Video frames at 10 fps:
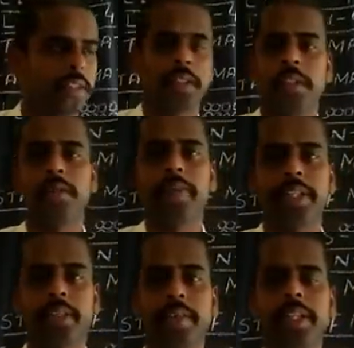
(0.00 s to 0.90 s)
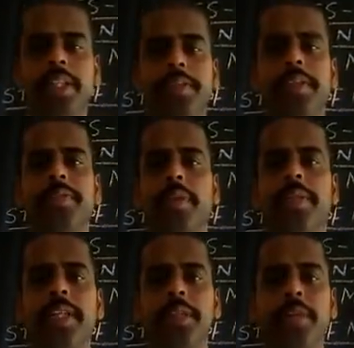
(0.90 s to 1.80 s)
You know matter is very
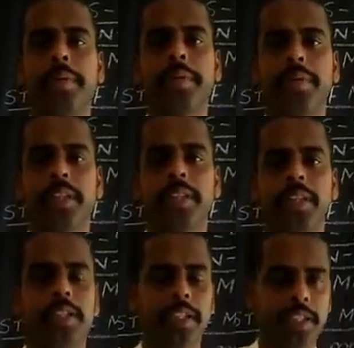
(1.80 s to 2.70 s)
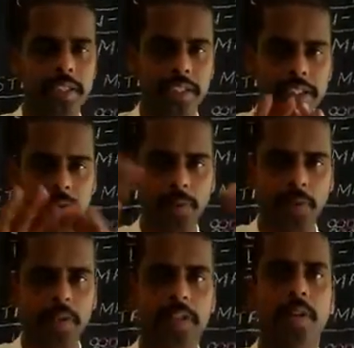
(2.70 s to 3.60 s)
familiar to everyone. In this
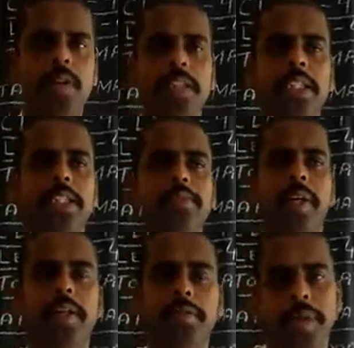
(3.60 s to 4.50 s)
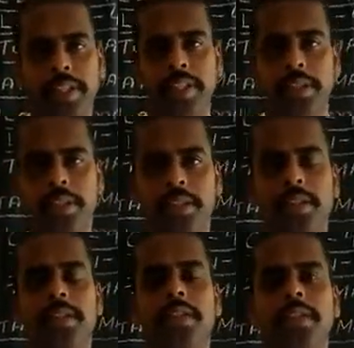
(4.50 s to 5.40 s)
world all things is made of matter.
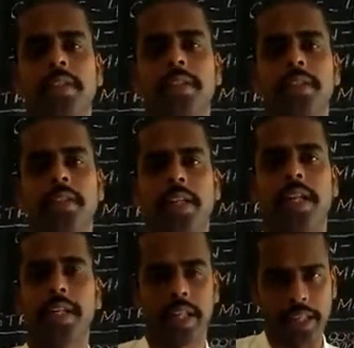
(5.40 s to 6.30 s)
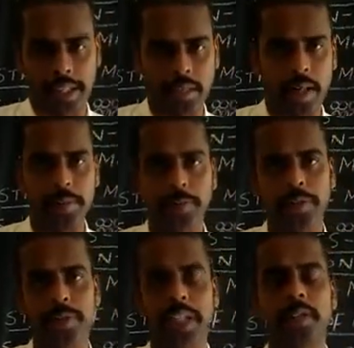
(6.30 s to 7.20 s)
And now I am going
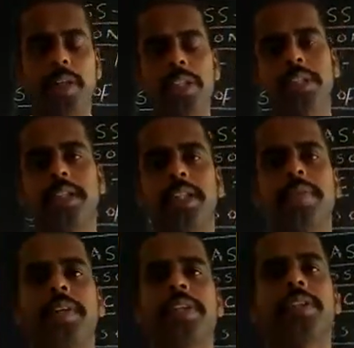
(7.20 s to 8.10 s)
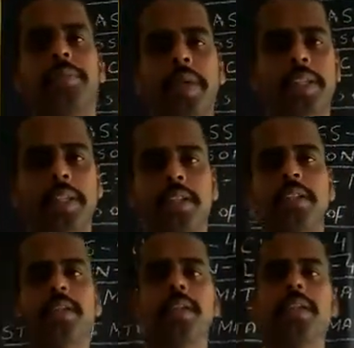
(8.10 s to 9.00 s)
to tell you what is the definition of matter.
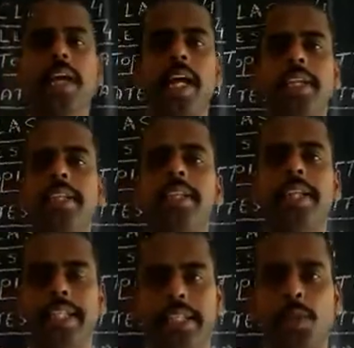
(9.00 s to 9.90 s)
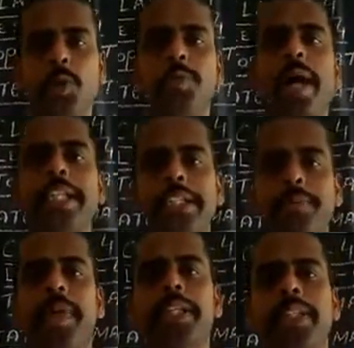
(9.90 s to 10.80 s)
Anything that has occupied
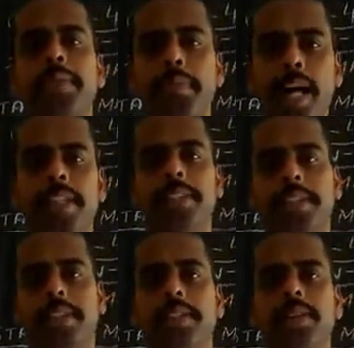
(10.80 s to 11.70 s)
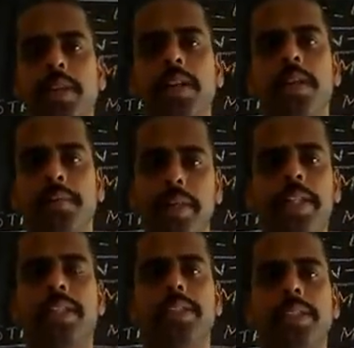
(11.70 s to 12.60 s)
space and mass is called matter.